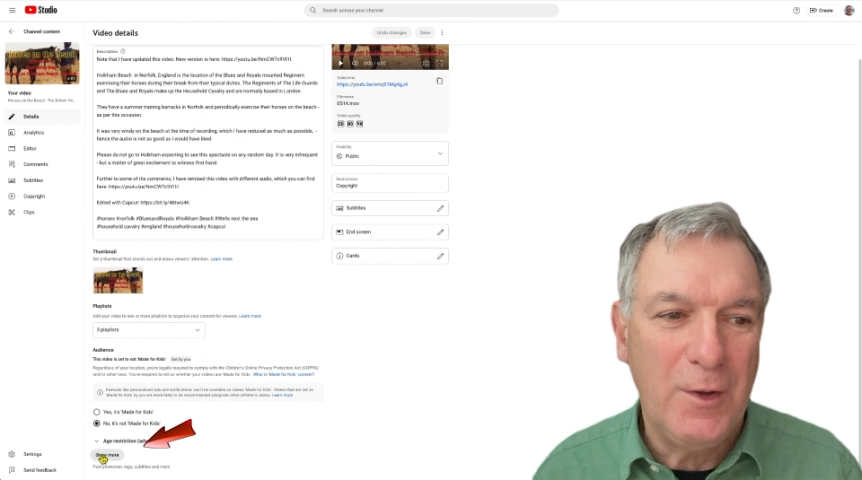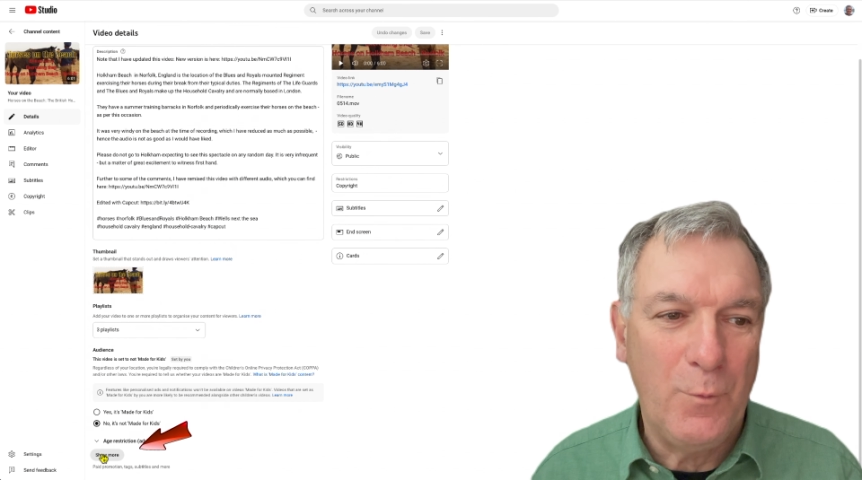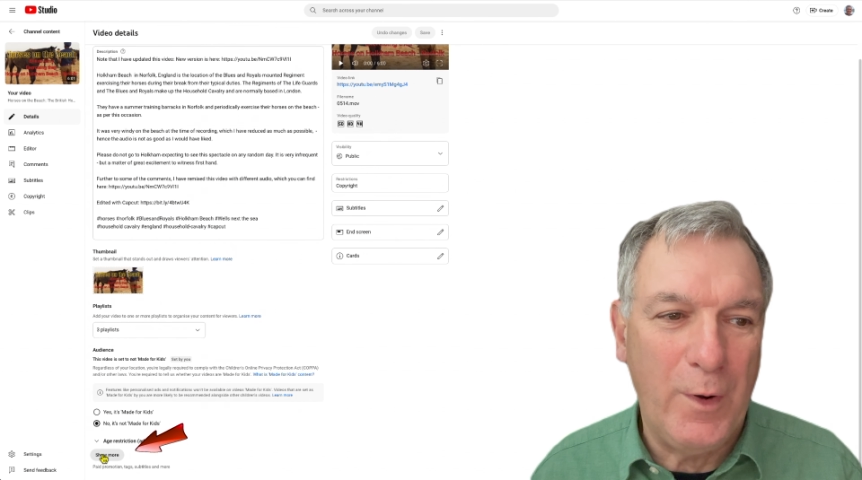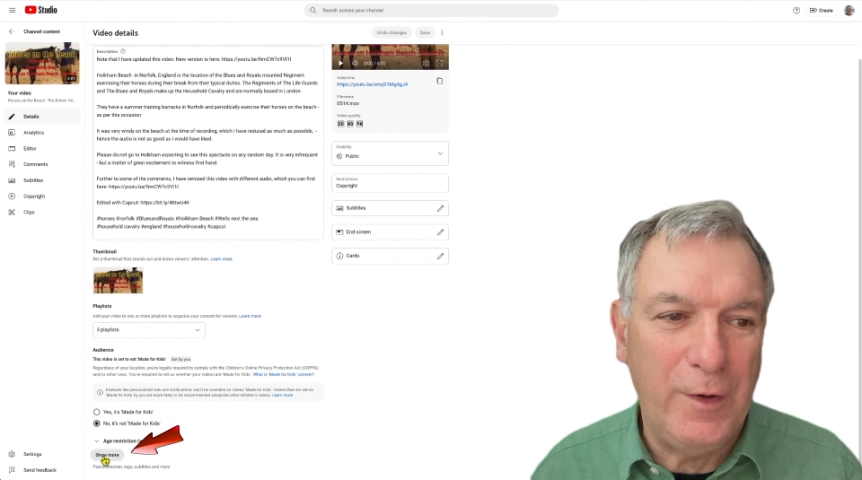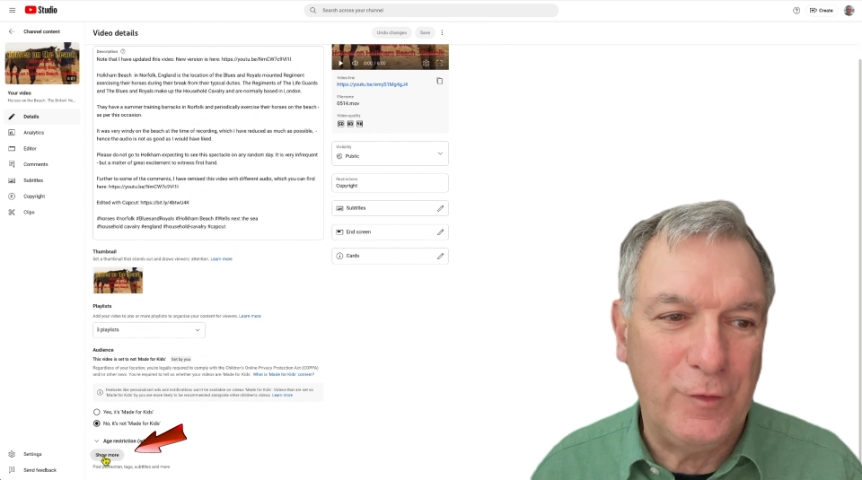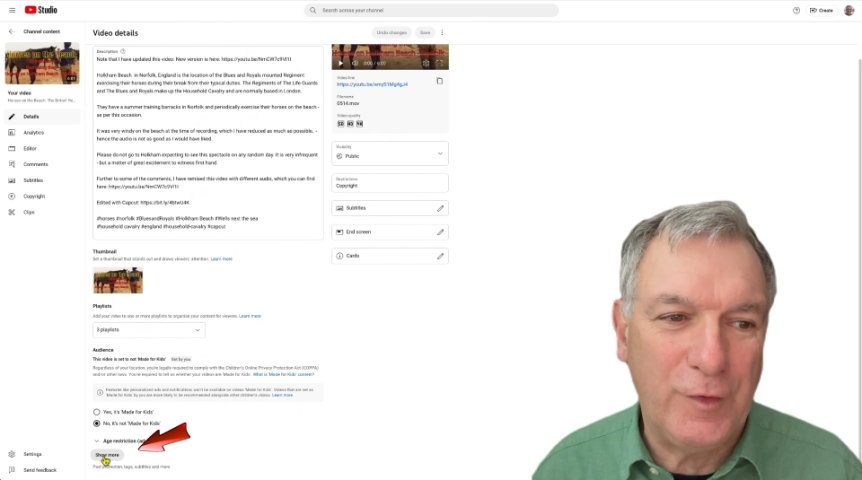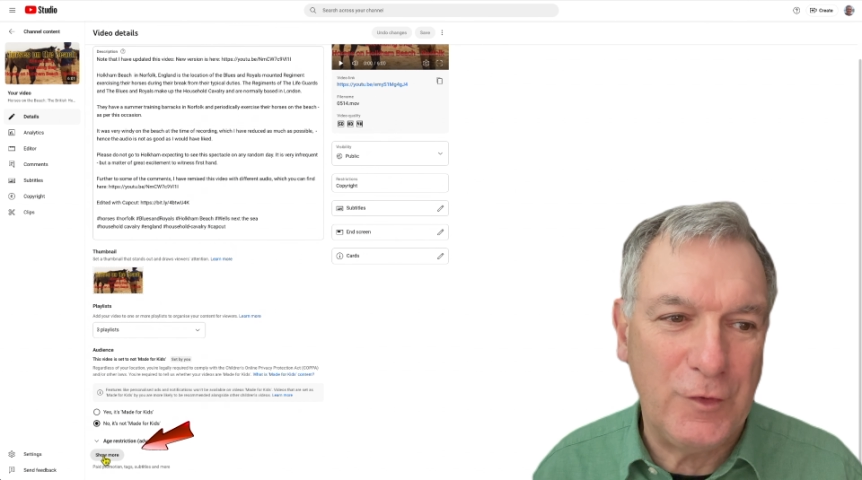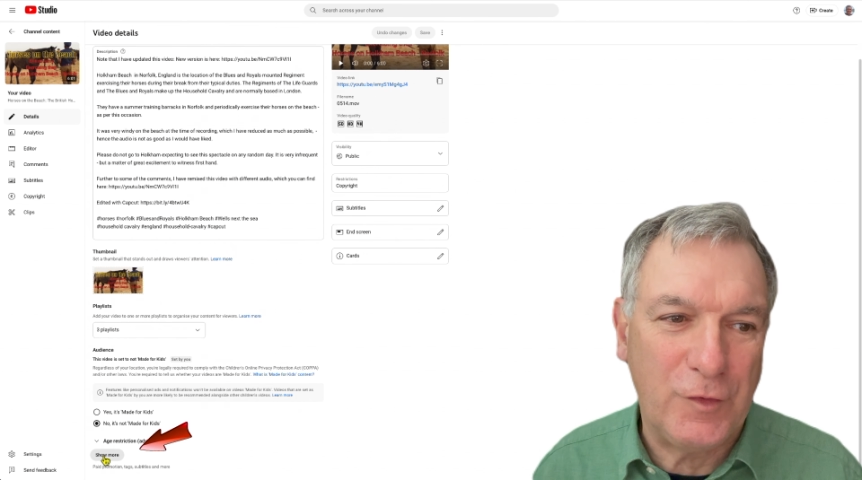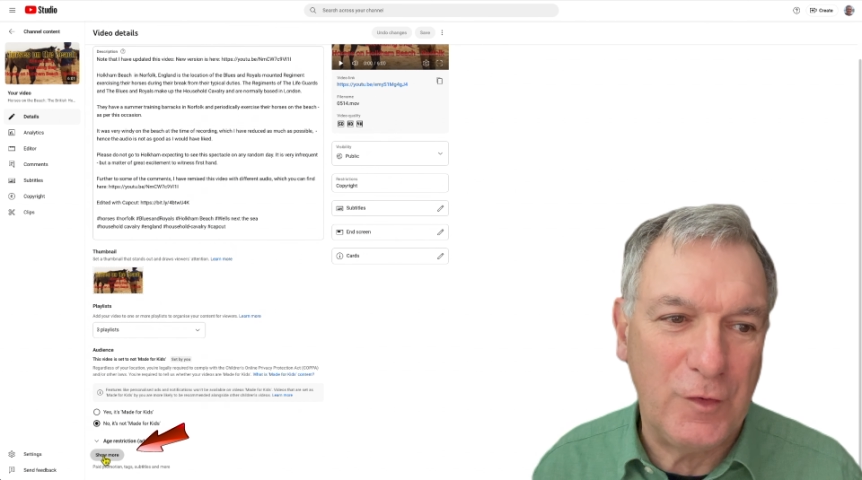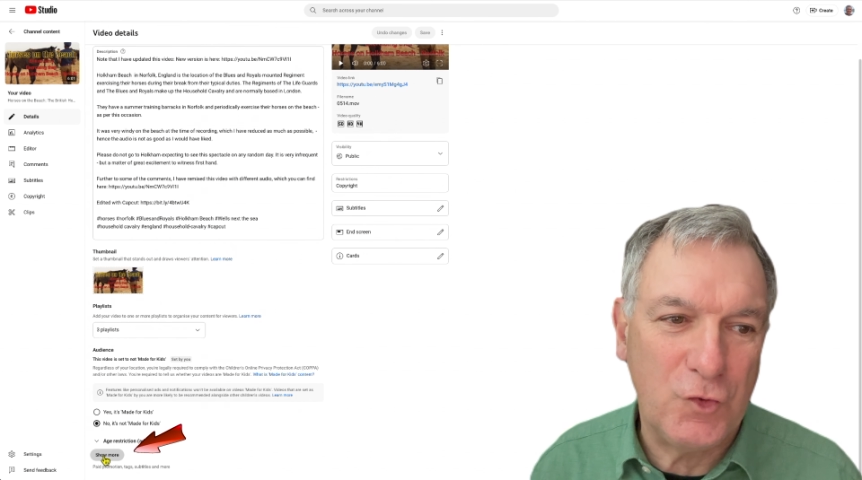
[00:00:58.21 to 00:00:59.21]
where it
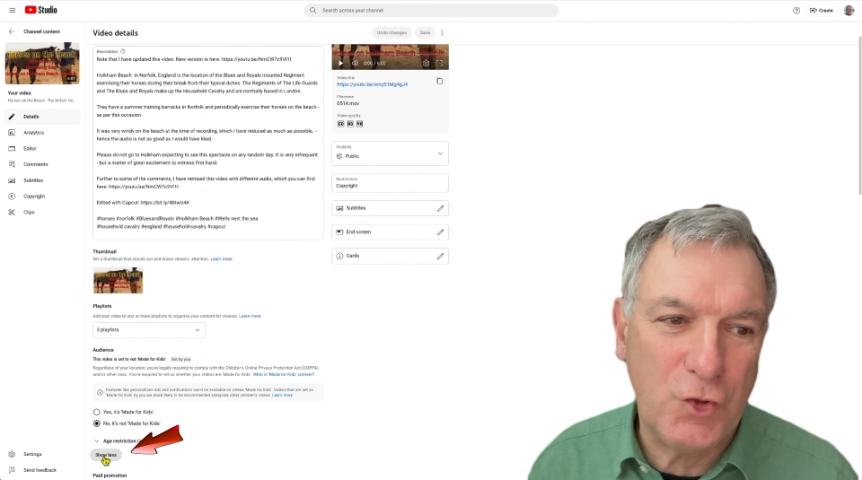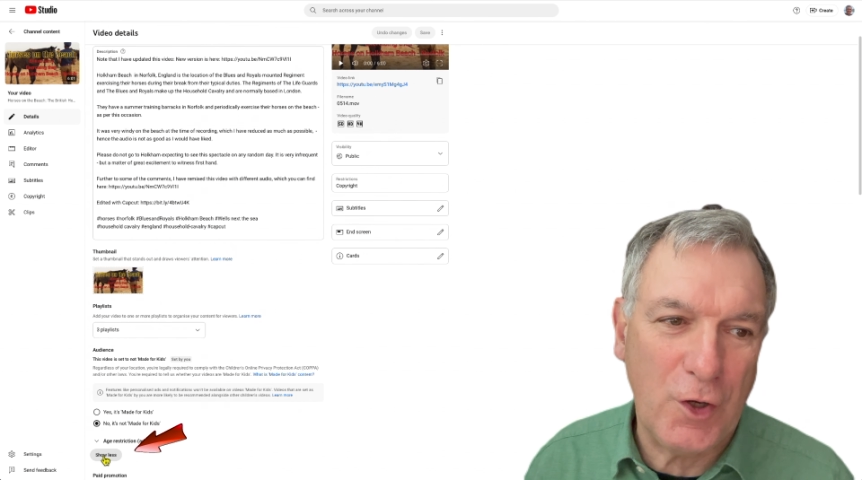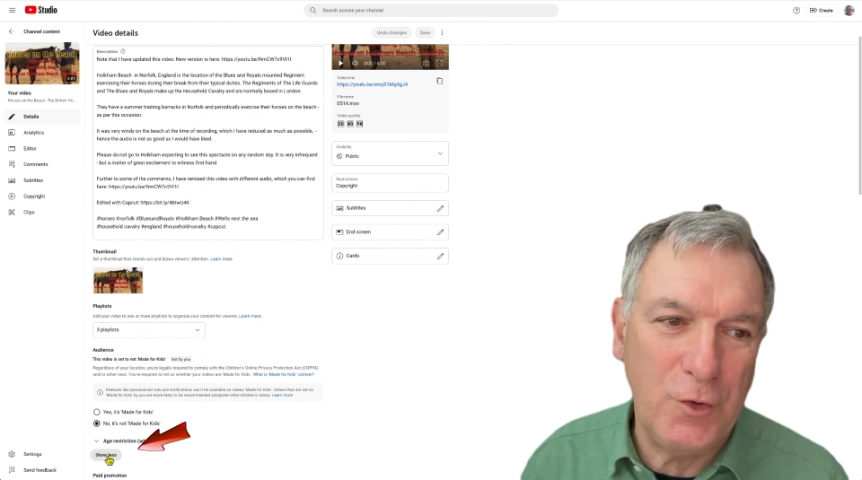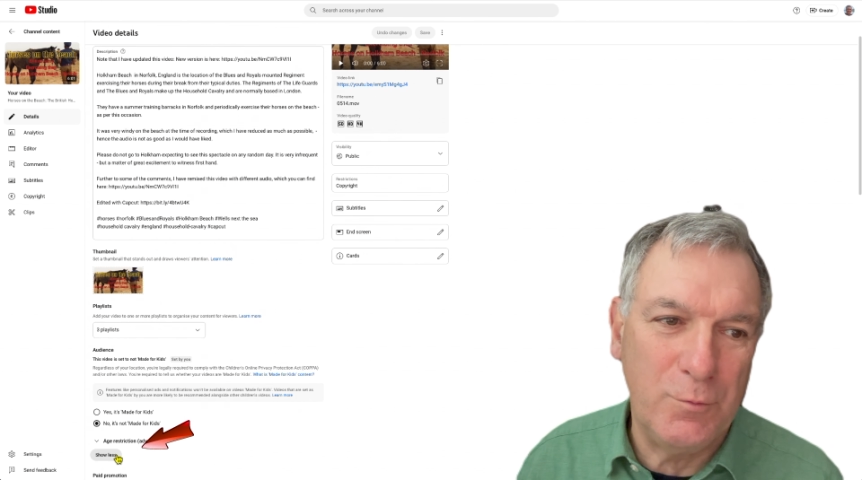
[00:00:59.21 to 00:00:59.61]
says show